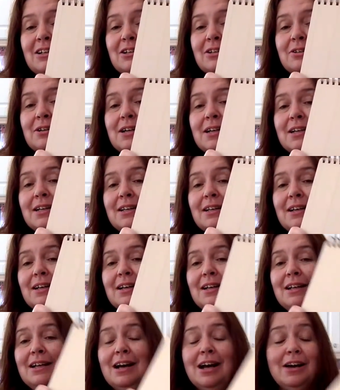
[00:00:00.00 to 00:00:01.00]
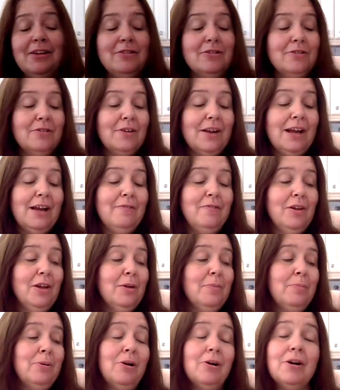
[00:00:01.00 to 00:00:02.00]
crocodile. Either they're having
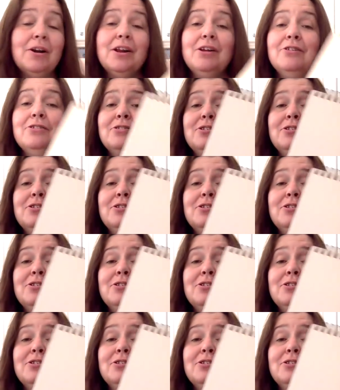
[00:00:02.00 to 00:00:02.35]
a party or